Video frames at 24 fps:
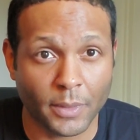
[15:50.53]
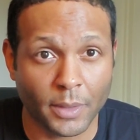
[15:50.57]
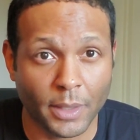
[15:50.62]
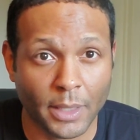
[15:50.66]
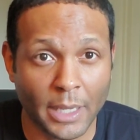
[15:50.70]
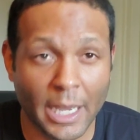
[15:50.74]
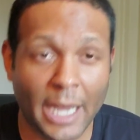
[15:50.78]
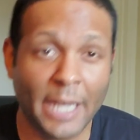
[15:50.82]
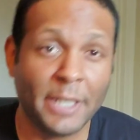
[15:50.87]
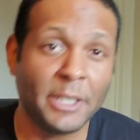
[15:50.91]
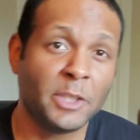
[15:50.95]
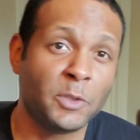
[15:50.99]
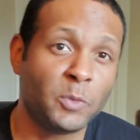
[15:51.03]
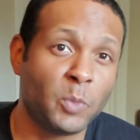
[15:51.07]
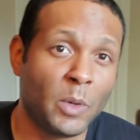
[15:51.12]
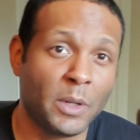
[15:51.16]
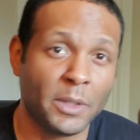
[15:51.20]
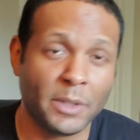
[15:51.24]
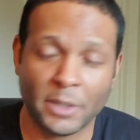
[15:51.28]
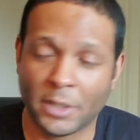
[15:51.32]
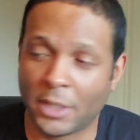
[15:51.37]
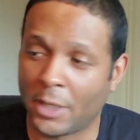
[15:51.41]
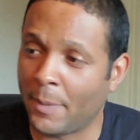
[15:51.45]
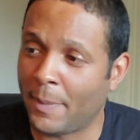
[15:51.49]
I just
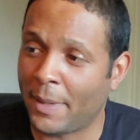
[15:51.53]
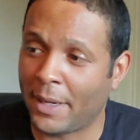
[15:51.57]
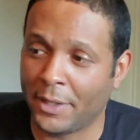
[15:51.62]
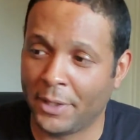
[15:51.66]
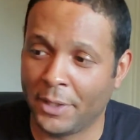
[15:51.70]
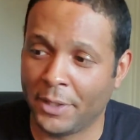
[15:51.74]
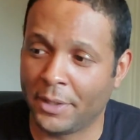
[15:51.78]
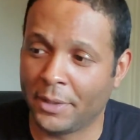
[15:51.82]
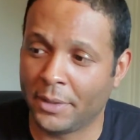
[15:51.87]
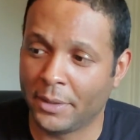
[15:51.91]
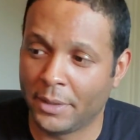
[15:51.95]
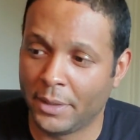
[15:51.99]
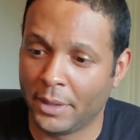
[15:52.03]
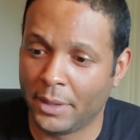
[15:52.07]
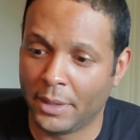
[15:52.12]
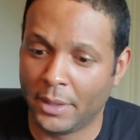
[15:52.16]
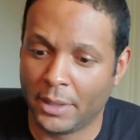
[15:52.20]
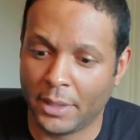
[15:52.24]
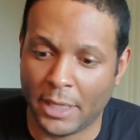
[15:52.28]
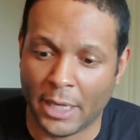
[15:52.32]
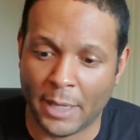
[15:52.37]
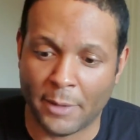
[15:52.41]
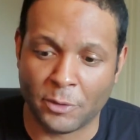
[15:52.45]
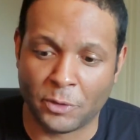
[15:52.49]
wanted to come out here
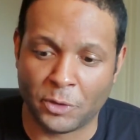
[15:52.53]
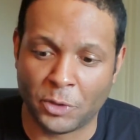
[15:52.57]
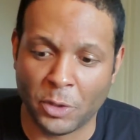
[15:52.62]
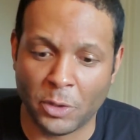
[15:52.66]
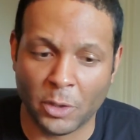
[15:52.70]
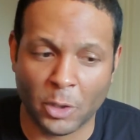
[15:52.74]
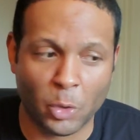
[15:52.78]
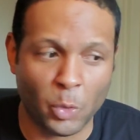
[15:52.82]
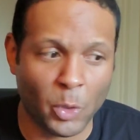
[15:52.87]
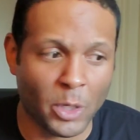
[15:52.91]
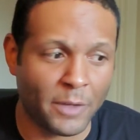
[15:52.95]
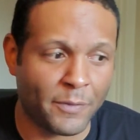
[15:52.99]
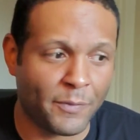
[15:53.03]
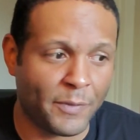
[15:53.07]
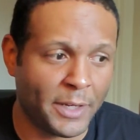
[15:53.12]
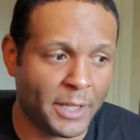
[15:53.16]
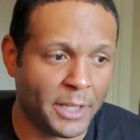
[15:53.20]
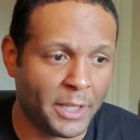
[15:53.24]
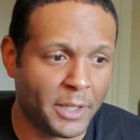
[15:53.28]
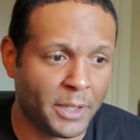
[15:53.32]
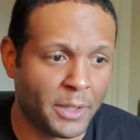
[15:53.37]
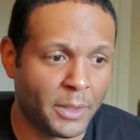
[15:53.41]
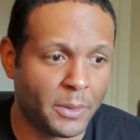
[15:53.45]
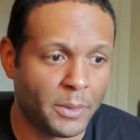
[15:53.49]
and shoot a quick
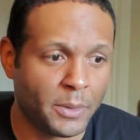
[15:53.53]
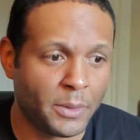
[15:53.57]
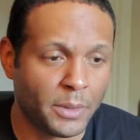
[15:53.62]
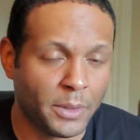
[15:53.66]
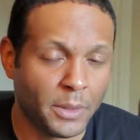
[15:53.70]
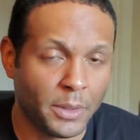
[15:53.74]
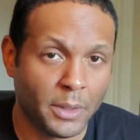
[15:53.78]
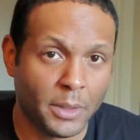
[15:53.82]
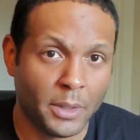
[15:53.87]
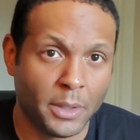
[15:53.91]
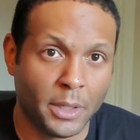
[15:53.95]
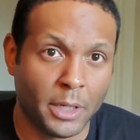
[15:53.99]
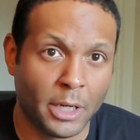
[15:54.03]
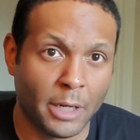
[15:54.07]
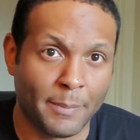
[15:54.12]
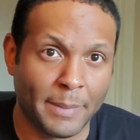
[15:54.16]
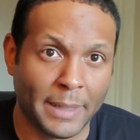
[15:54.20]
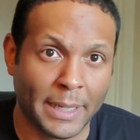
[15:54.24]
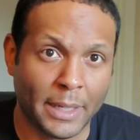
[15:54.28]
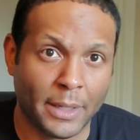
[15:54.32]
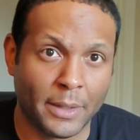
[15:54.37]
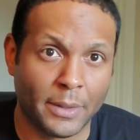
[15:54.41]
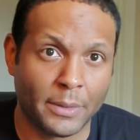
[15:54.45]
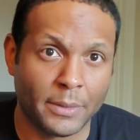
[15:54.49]
video
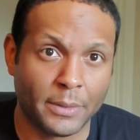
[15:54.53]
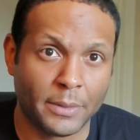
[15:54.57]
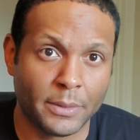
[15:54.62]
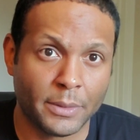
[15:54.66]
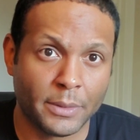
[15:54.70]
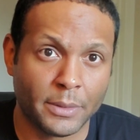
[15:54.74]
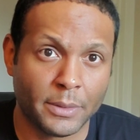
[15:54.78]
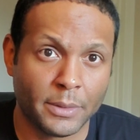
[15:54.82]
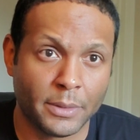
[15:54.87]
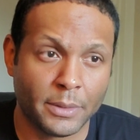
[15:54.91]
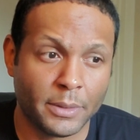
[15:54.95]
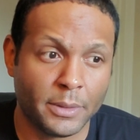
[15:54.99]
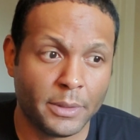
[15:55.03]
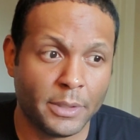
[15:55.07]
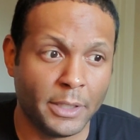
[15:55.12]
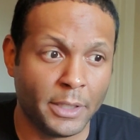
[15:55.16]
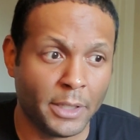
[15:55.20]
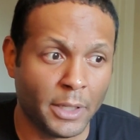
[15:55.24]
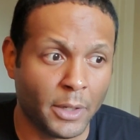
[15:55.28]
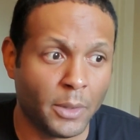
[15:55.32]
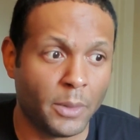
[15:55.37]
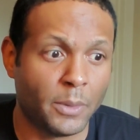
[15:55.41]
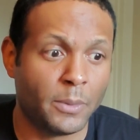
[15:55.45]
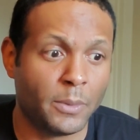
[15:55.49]
about,
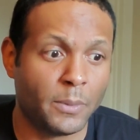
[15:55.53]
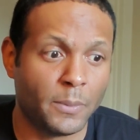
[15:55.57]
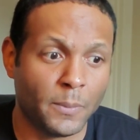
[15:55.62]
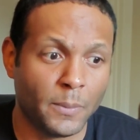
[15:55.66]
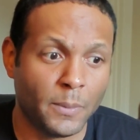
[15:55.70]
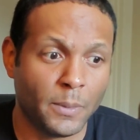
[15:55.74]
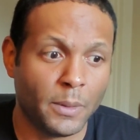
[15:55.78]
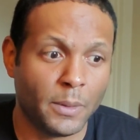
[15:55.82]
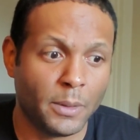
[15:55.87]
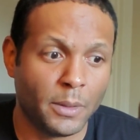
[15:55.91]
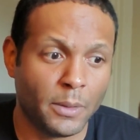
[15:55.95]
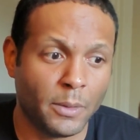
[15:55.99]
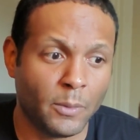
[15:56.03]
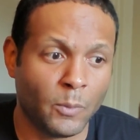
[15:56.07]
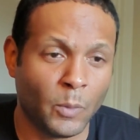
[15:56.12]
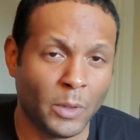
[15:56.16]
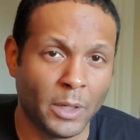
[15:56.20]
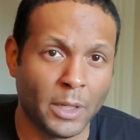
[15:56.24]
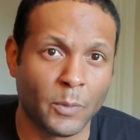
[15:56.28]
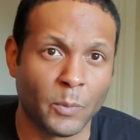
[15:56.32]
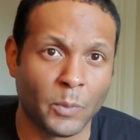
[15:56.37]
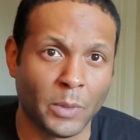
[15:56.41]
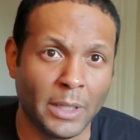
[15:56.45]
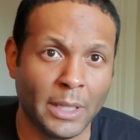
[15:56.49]
what
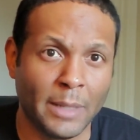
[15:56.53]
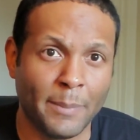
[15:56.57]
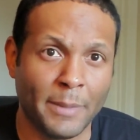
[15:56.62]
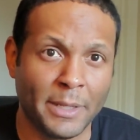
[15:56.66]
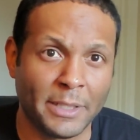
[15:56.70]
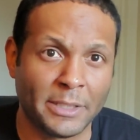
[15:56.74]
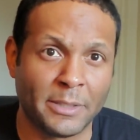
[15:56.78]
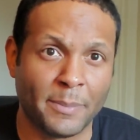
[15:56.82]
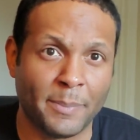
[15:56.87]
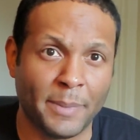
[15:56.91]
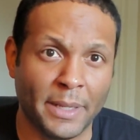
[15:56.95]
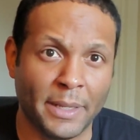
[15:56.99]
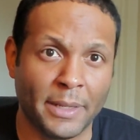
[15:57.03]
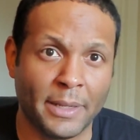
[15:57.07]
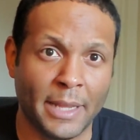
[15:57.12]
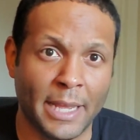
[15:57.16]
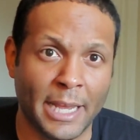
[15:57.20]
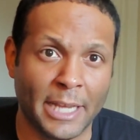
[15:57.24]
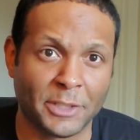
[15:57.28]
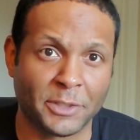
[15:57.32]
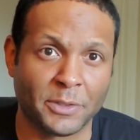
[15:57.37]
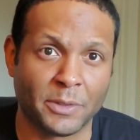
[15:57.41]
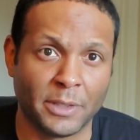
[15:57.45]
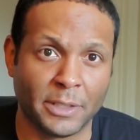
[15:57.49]
it really means to be a
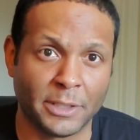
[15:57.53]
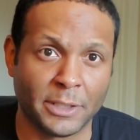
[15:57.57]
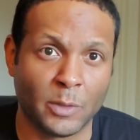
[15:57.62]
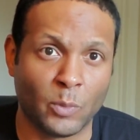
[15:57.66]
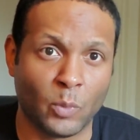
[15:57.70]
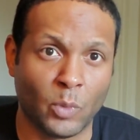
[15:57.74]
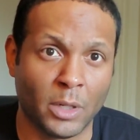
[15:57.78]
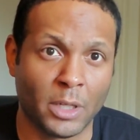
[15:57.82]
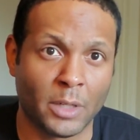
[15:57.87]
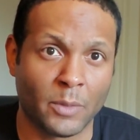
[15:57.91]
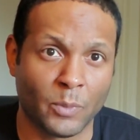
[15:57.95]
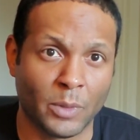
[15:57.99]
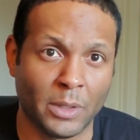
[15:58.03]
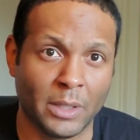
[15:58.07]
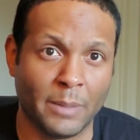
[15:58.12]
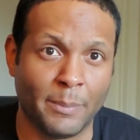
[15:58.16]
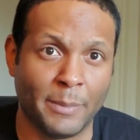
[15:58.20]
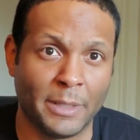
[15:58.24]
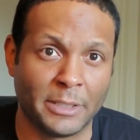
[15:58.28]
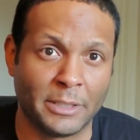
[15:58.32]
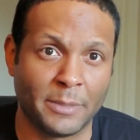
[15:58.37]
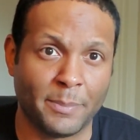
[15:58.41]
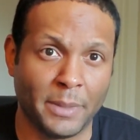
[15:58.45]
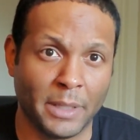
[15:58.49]
nationalist and what it really
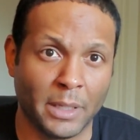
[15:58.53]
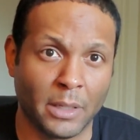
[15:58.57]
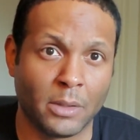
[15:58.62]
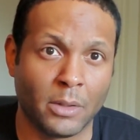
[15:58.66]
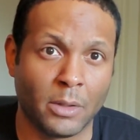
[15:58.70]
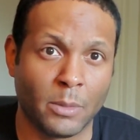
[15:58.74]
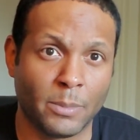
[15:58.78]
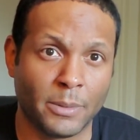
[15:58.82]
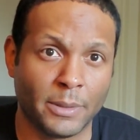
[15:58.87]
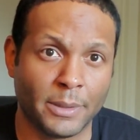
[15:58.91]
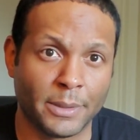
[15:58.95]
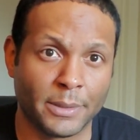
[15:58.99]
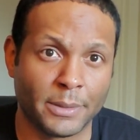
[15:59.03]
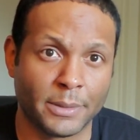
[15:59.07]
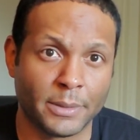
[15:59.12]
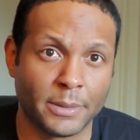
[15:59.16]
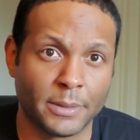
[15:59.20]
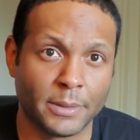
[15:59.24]
means to be a globalist.